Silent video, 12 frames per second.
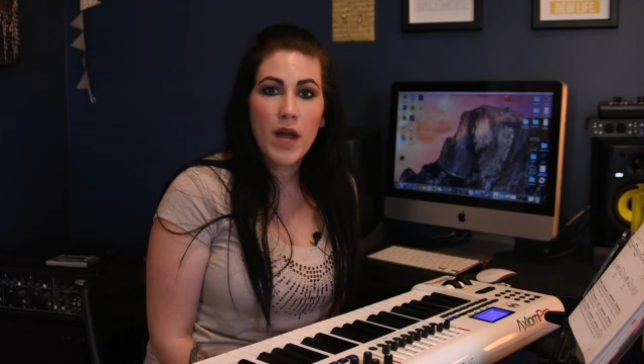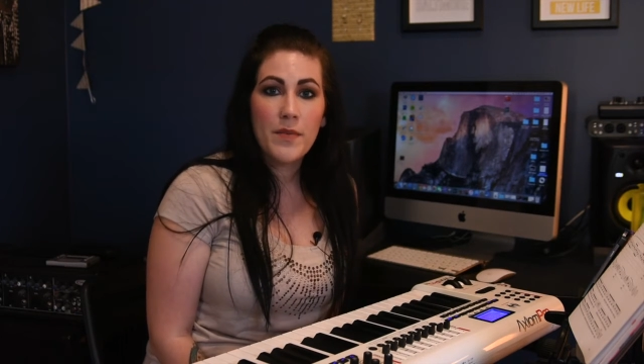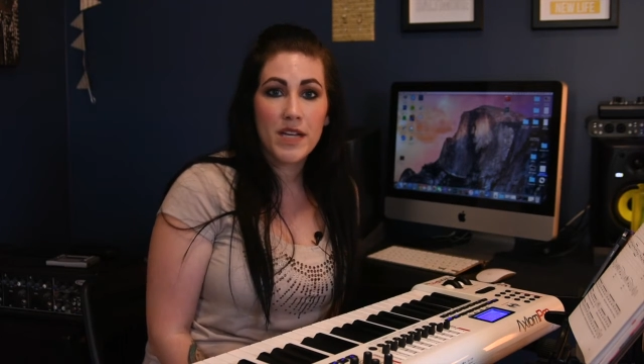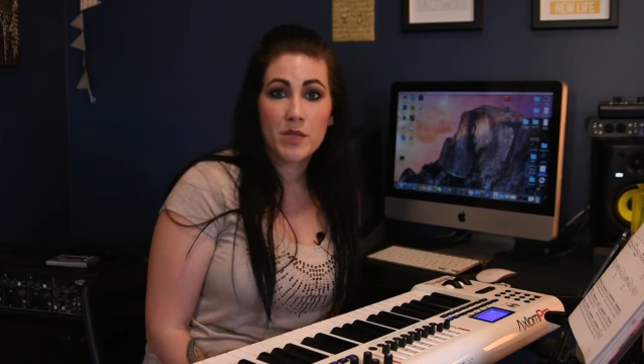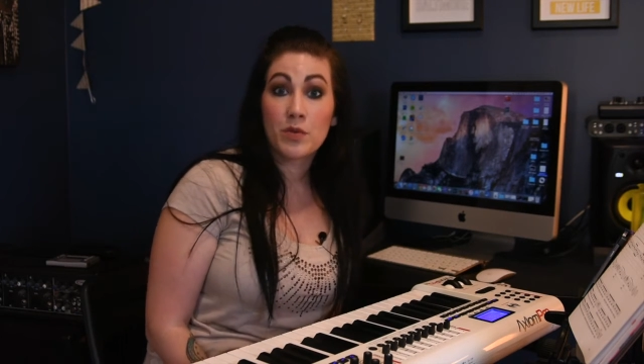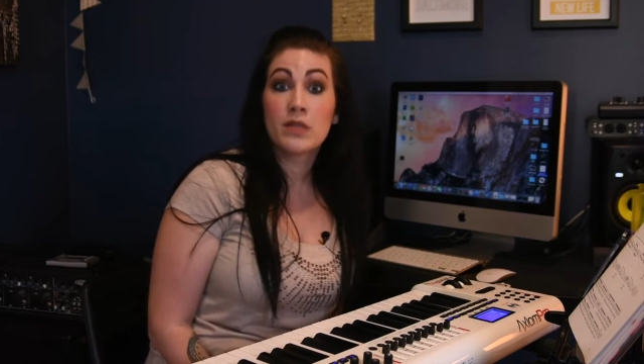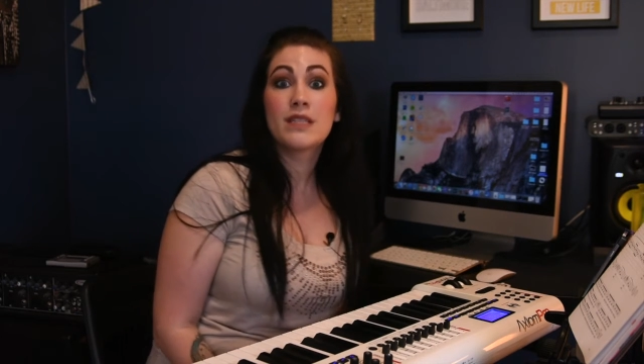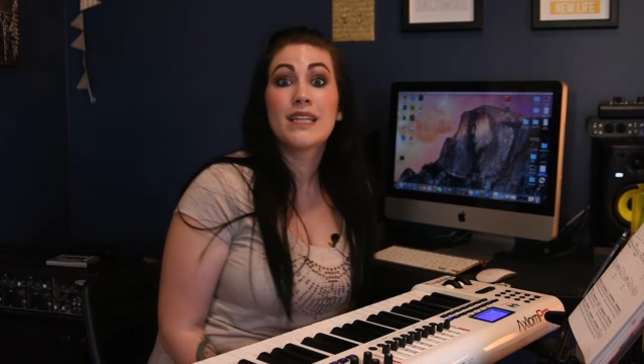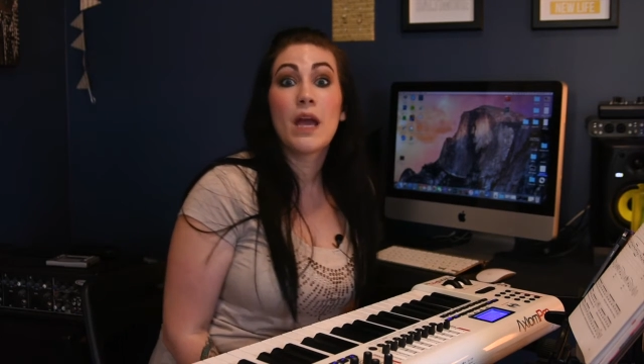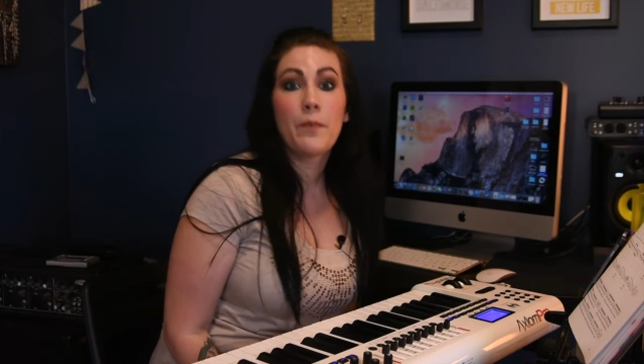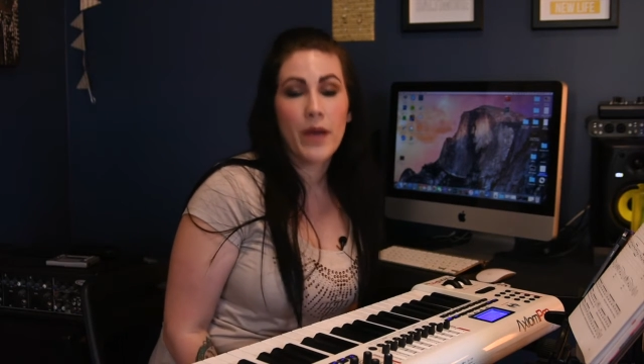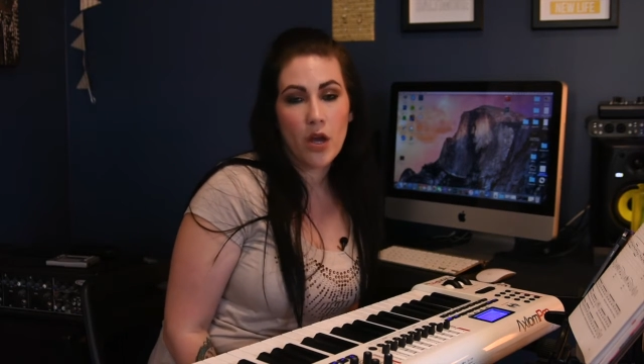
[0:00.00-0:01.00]
Because we're
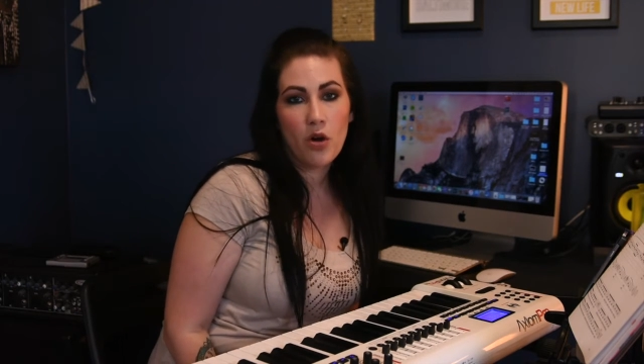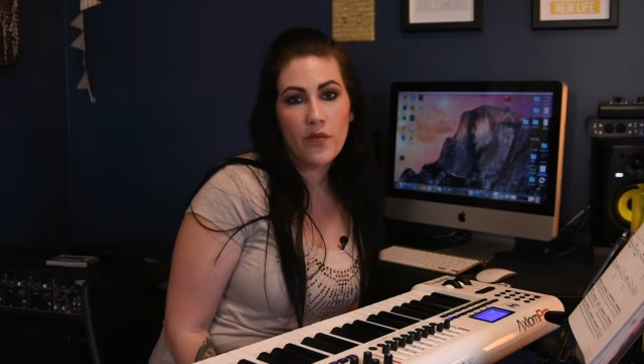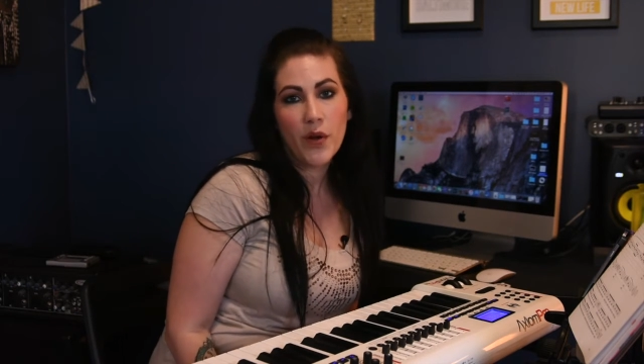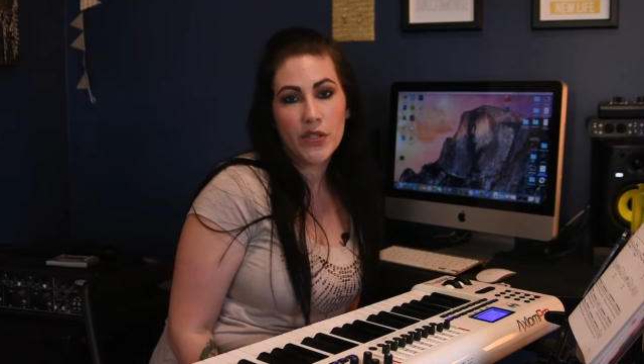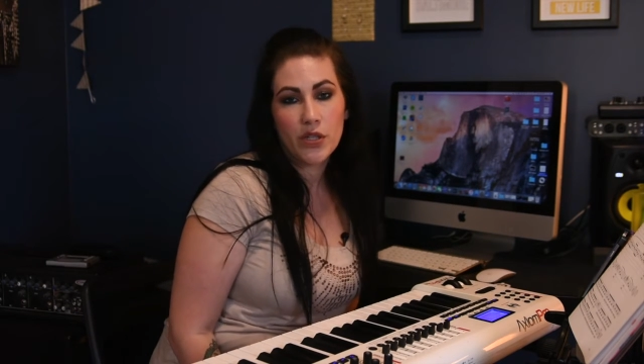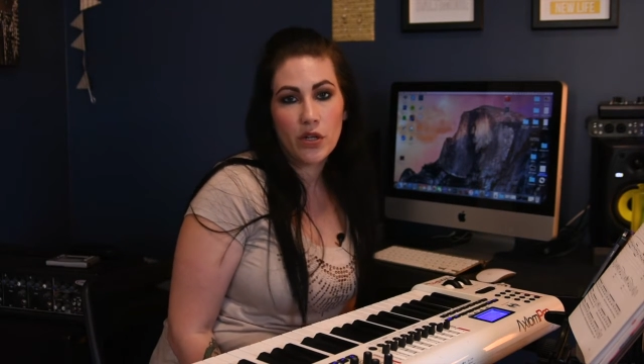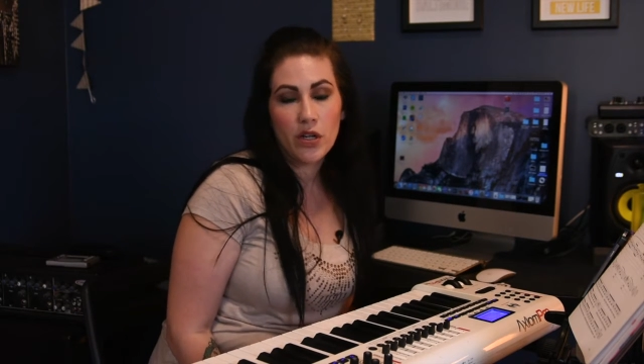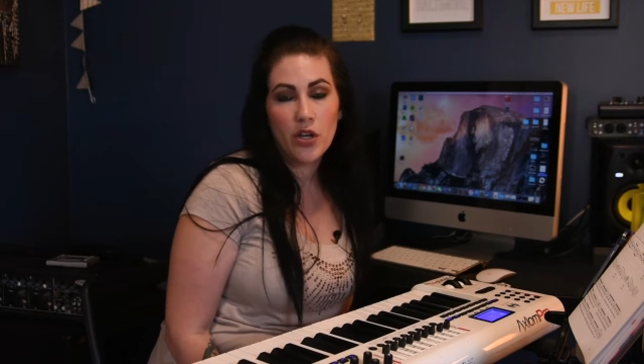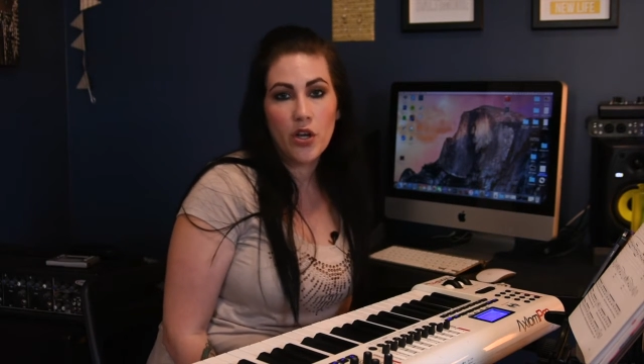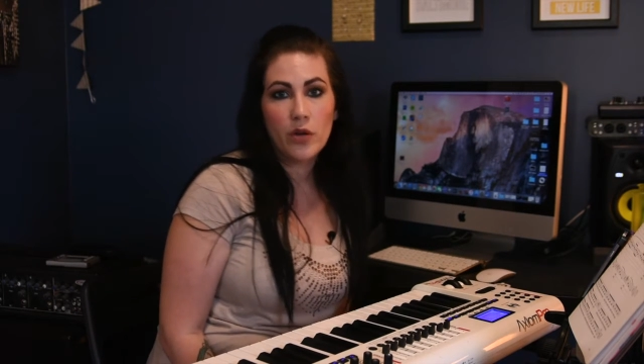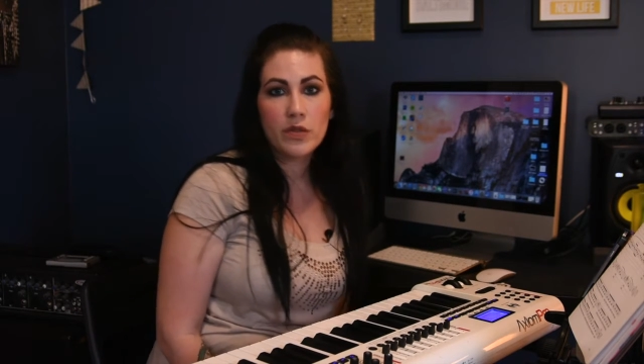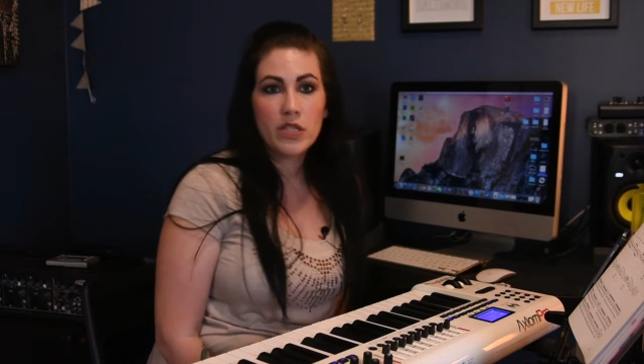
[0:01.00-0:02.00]
skipping over certain
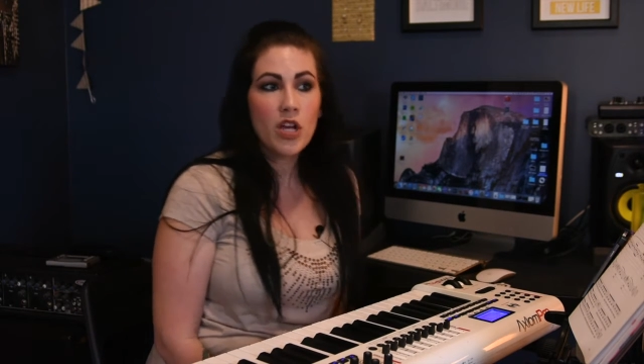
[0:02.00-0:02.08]
notes.